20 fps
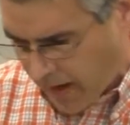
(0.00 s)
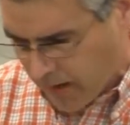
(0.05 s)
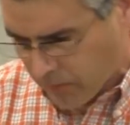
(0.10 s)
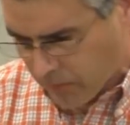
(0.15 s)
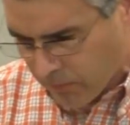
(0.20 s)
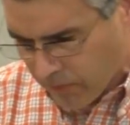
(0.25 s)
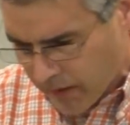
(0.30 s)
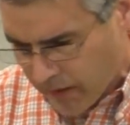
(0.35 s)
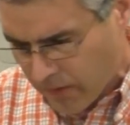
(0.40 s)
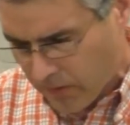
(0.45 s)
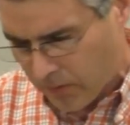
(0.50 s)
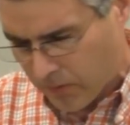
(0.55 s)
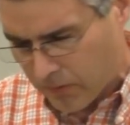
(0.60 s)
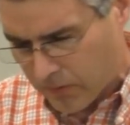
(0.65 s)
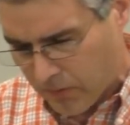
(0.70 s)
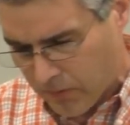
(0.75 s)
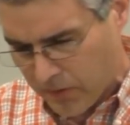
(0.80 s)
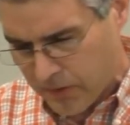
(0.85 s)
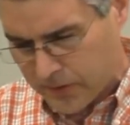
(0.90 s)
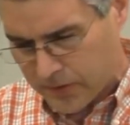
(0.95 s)
a real
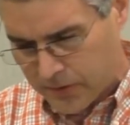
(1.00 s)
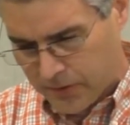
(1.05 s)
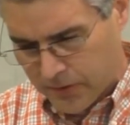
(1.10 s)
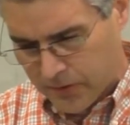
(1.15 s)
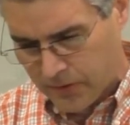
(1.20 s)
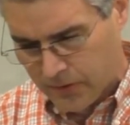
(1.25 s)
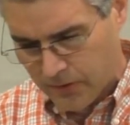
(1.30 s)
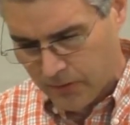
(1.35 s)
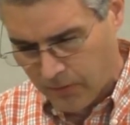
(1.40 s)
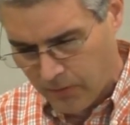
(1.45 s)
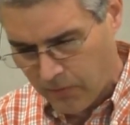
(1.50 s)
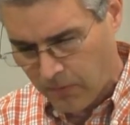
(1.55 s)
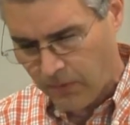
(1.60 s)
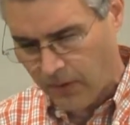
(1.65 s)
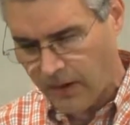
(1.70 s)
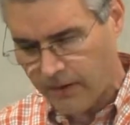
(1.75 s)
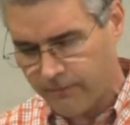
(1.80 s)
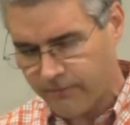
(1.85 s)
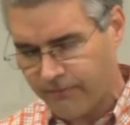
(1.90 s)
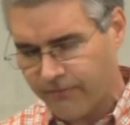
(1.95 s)
Christian
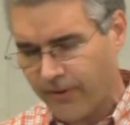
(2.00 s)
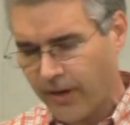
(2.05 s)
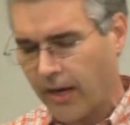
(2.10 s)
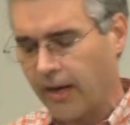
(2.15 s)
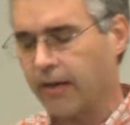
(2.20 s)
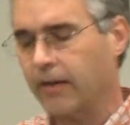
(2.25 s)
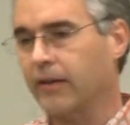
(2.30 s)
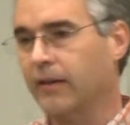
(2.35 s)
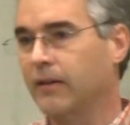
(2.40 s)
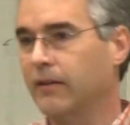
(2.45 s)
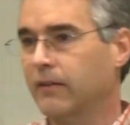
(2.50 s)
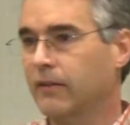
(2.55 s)
or a fake